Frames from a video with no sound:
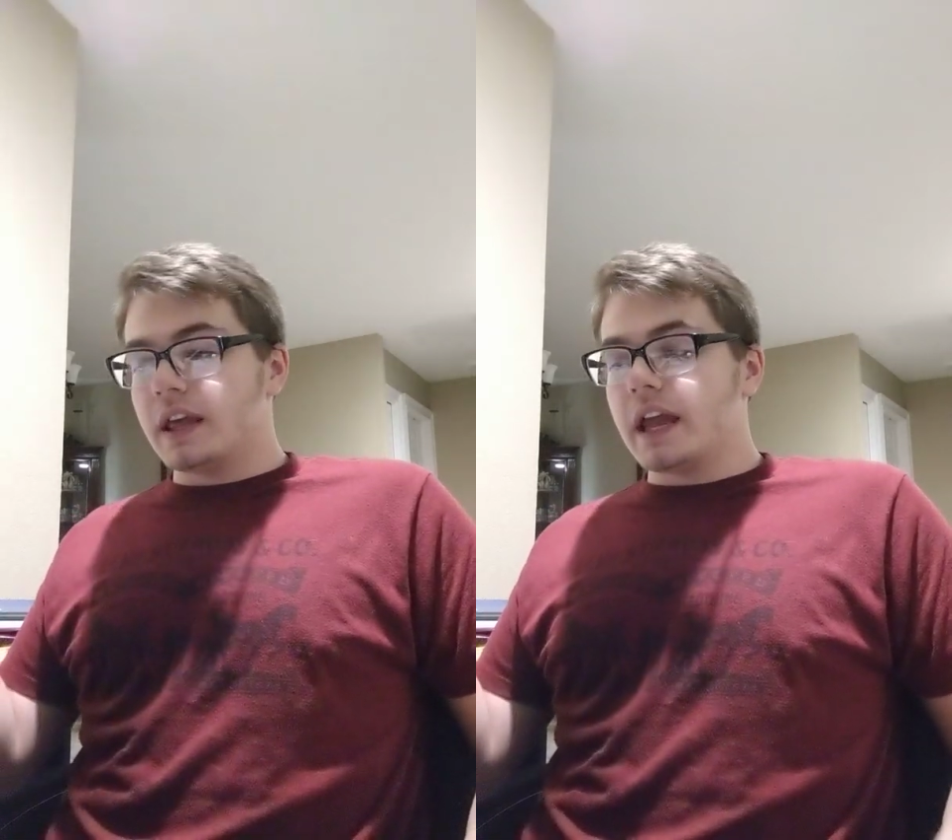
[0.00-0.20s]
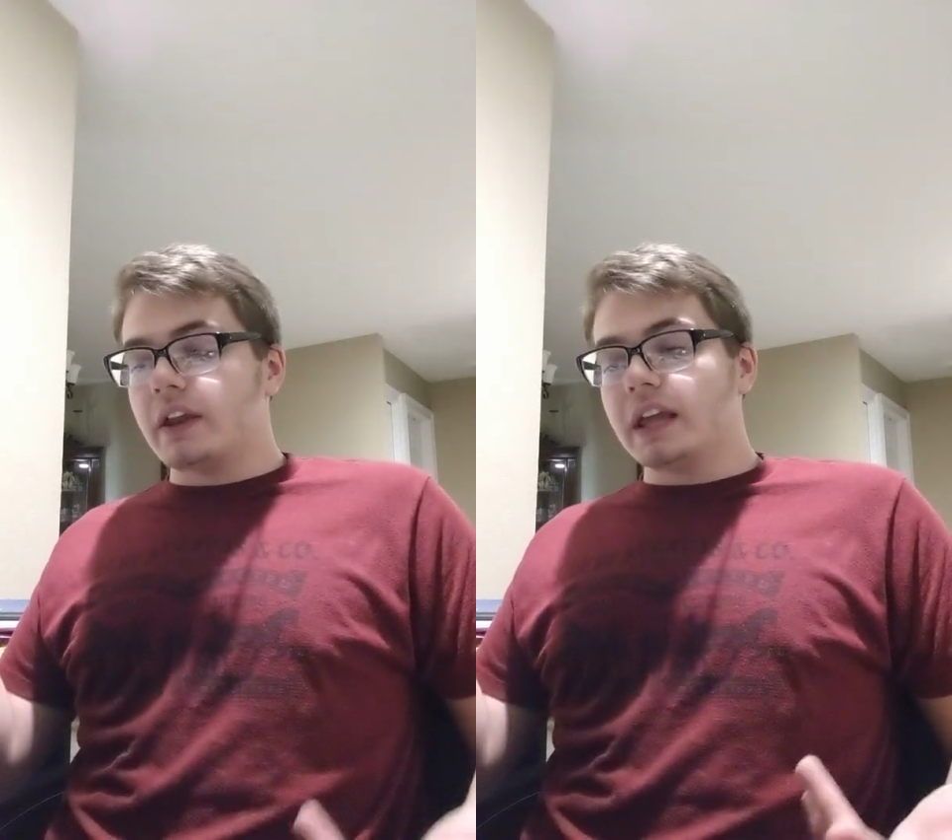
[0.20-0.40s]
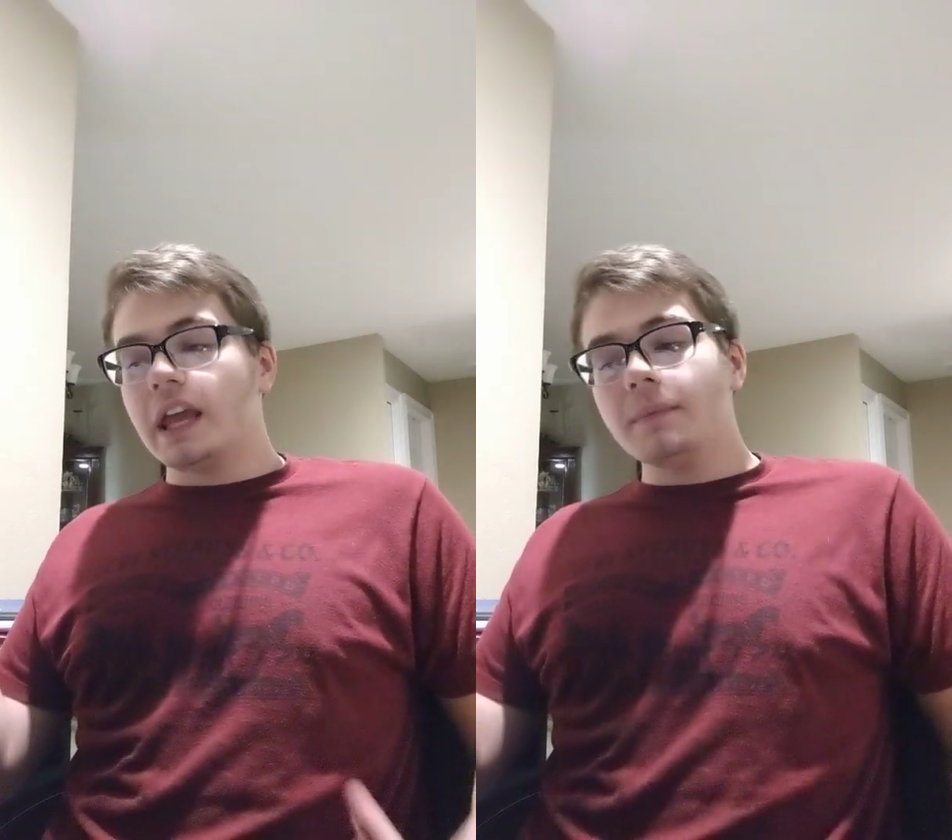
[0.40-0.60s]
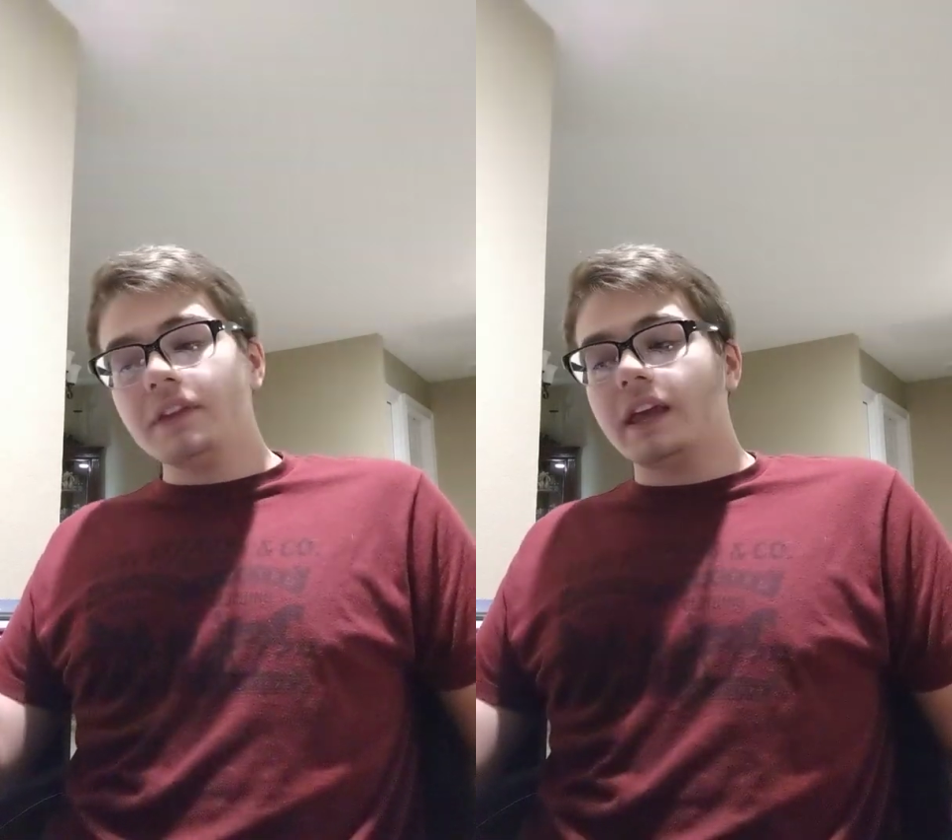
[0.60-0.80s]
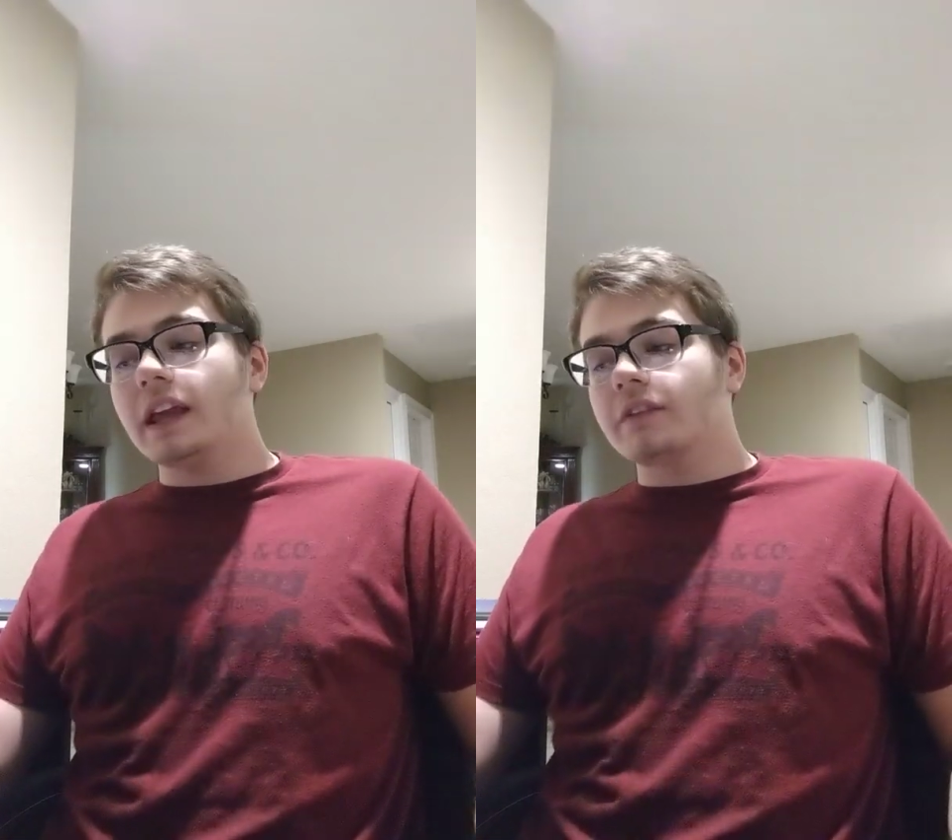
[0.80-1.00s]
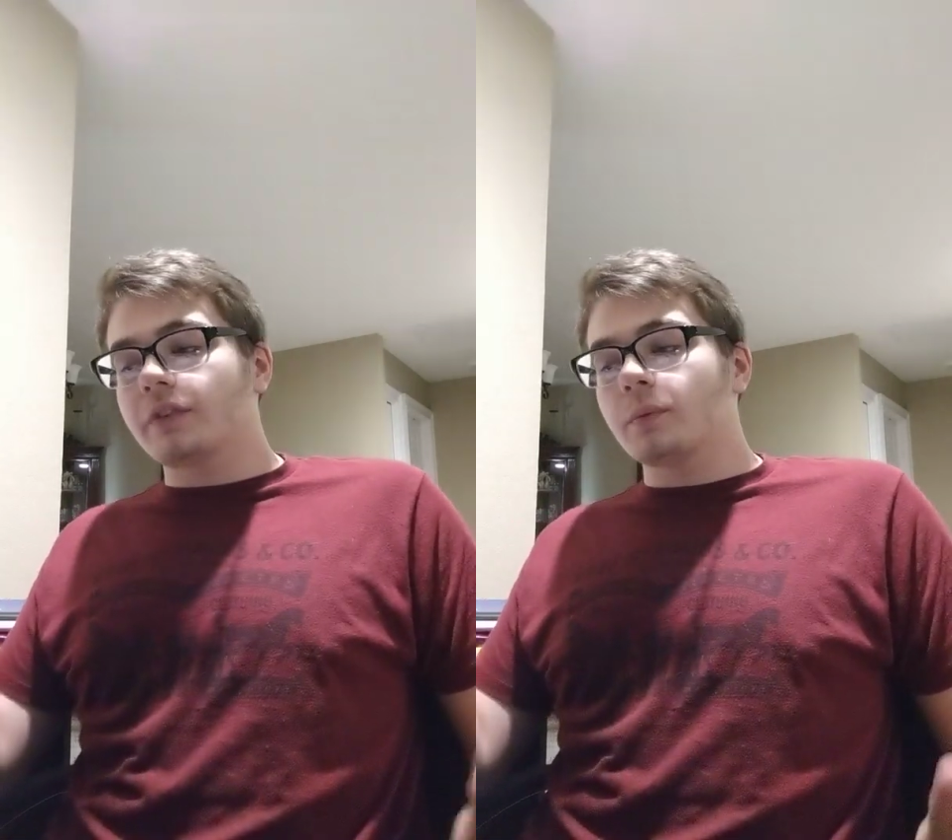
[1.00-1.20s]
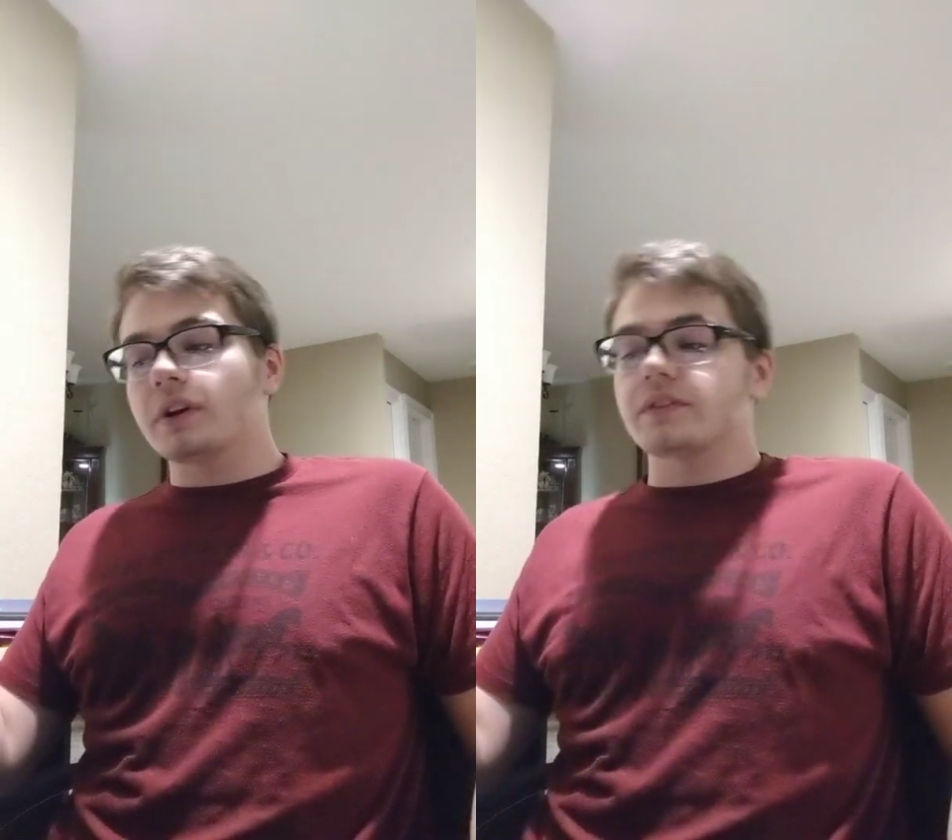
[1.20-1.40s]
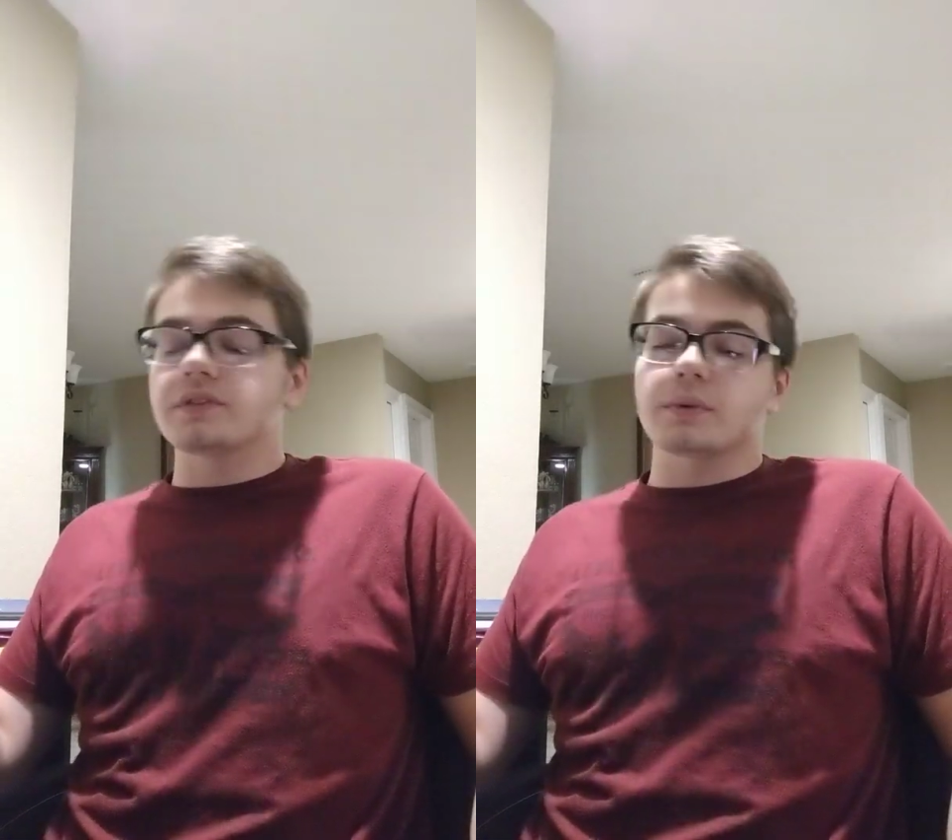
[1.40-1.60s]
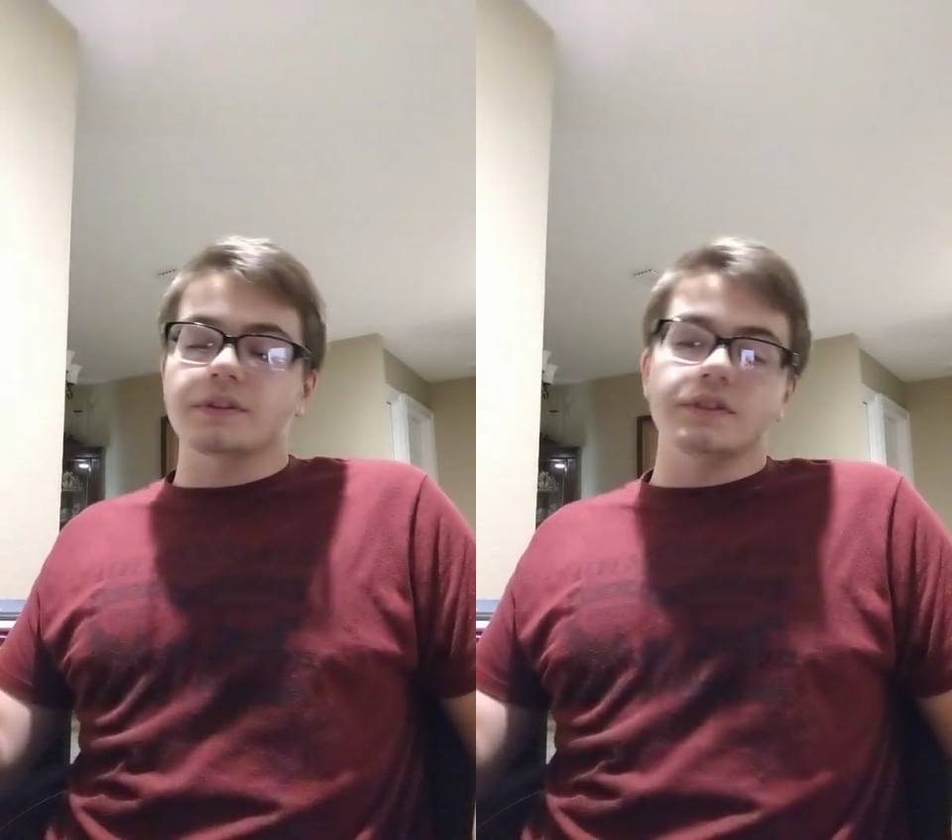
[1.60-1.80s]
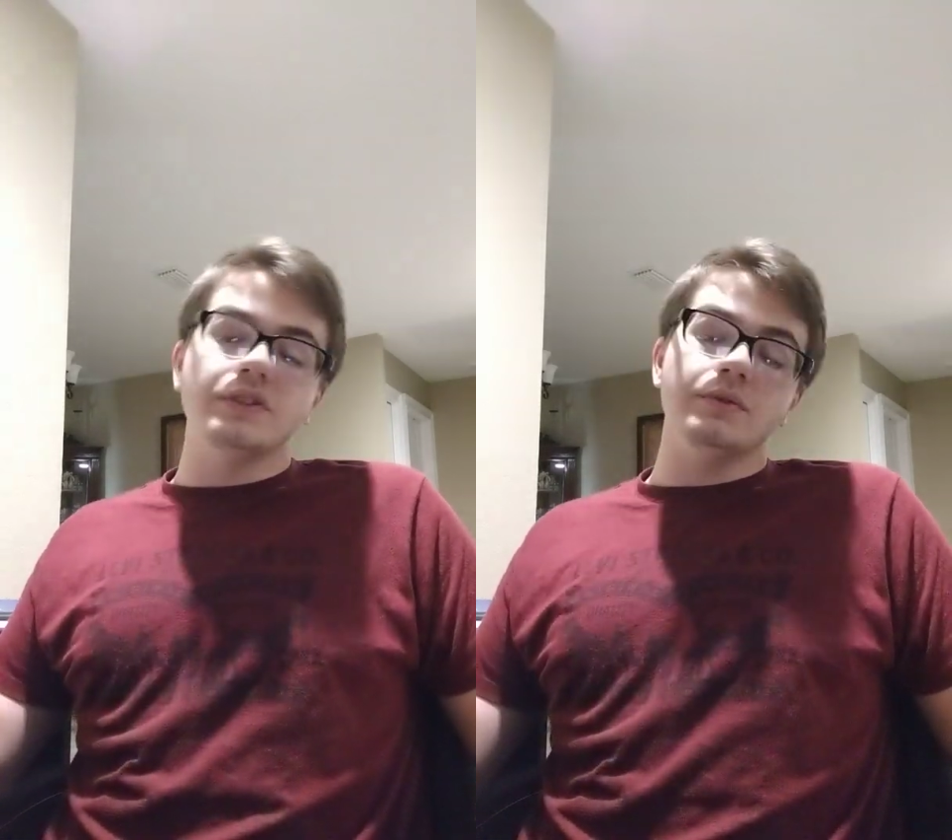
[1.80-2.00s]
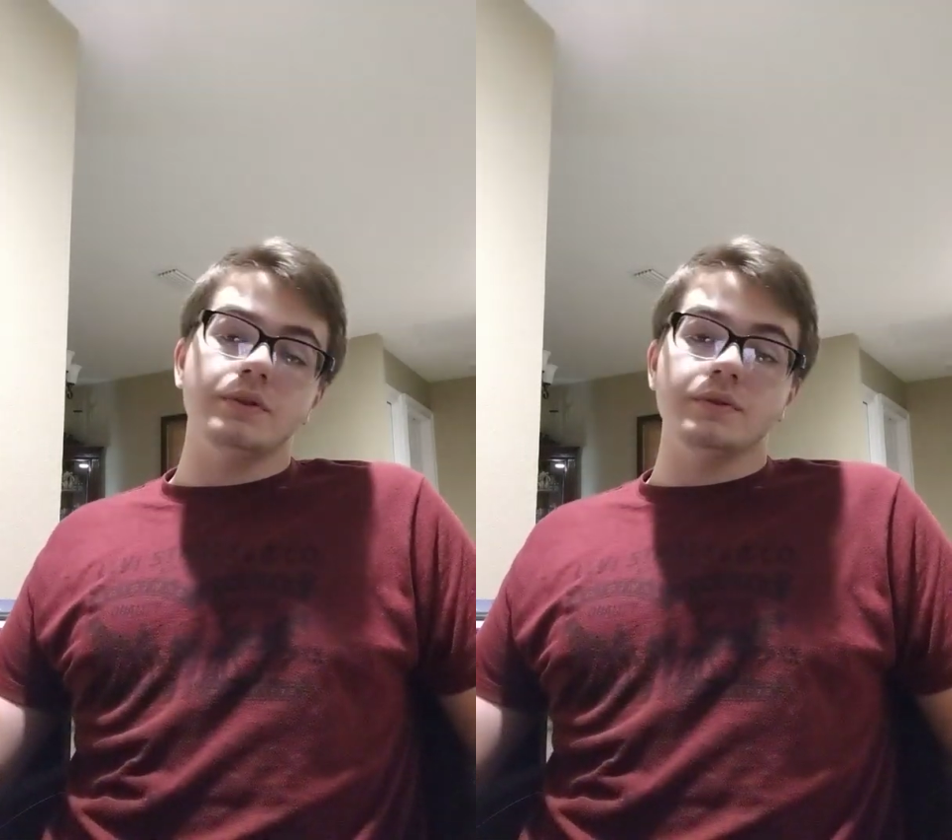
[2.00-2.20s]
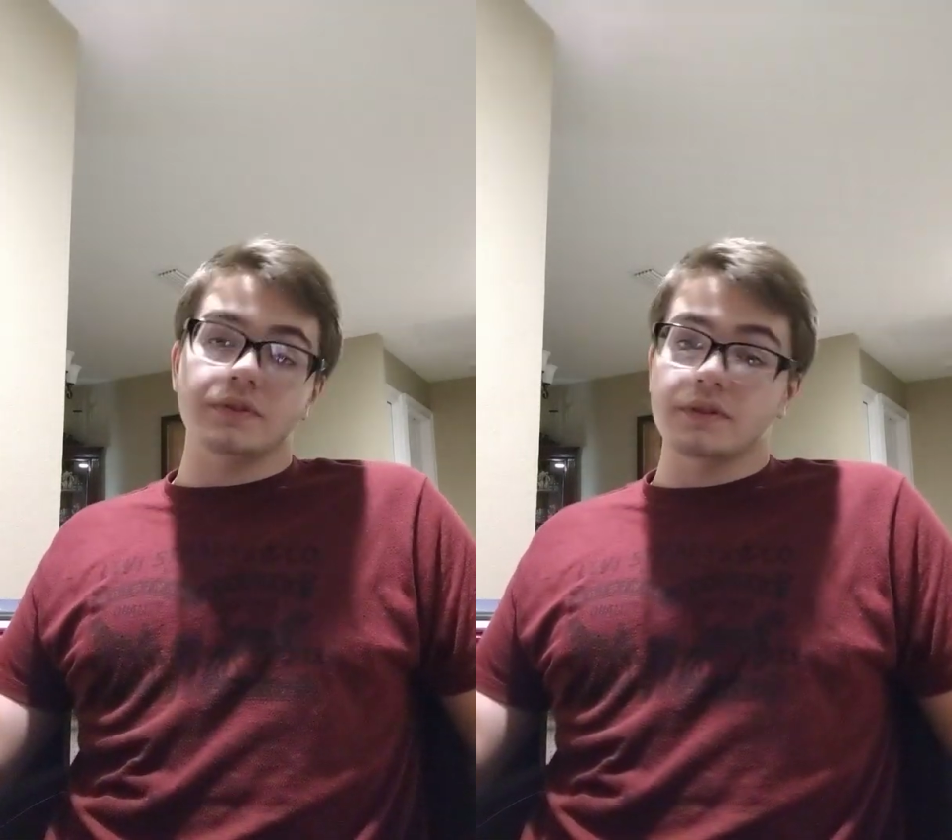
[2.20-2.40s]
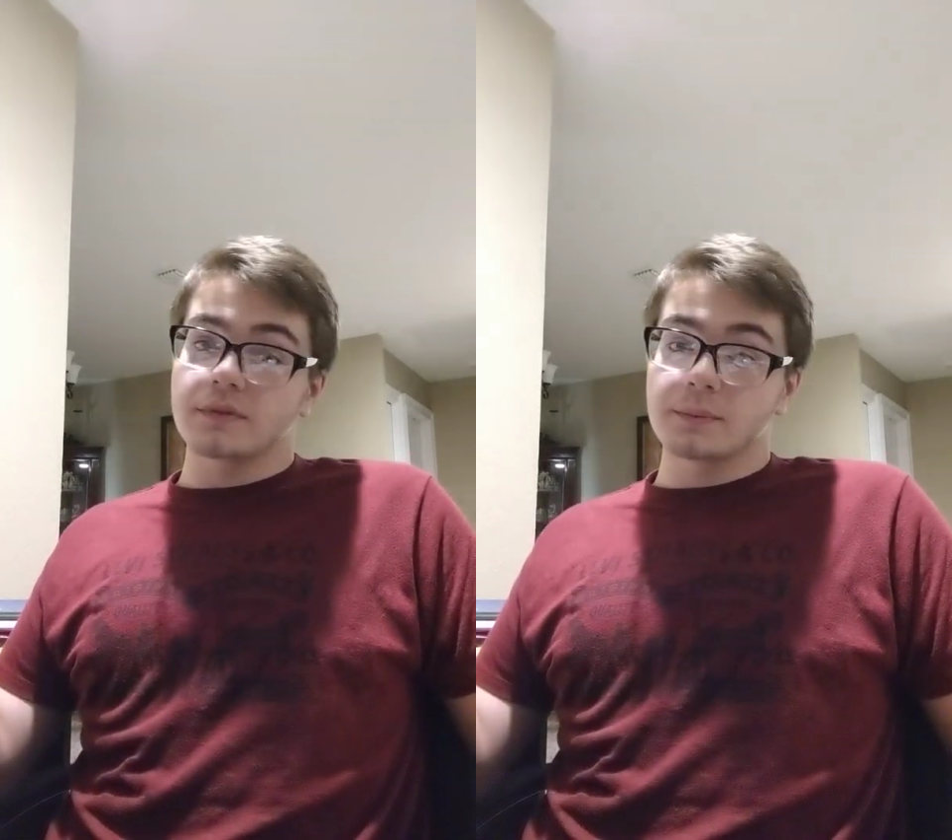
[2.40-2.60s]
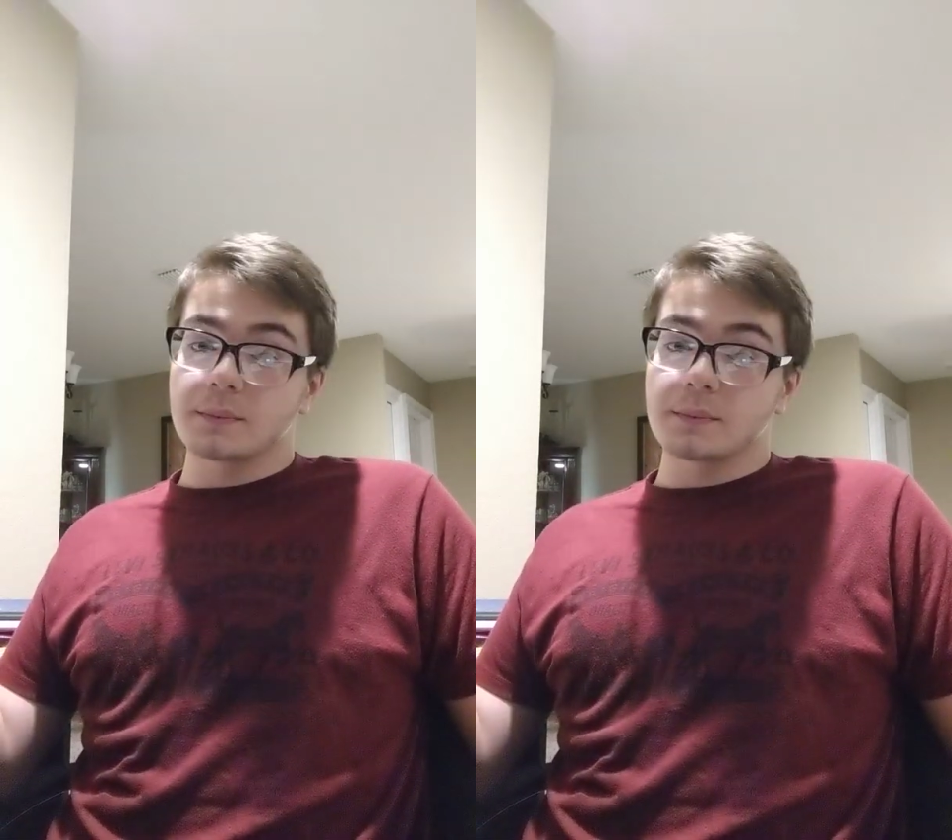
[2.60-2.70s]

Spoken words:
and it can't be taken from one of the sources you've used.